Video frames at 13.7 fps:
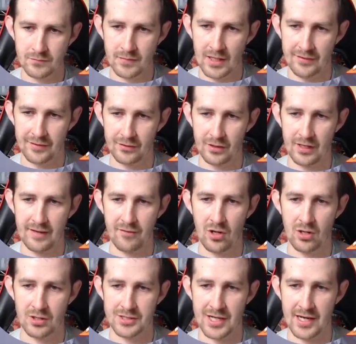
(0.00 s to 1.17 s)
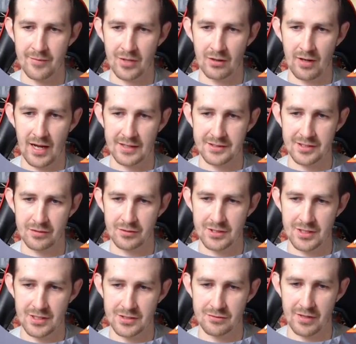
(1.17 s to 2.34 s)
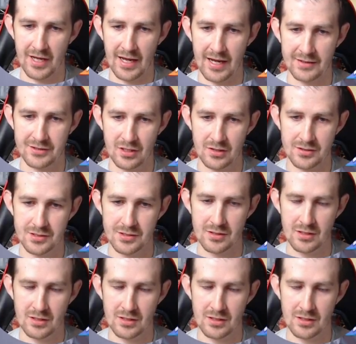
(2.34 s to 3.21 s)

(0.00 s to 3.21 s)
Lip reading: think they're going to have a hard time interacting with these reactors.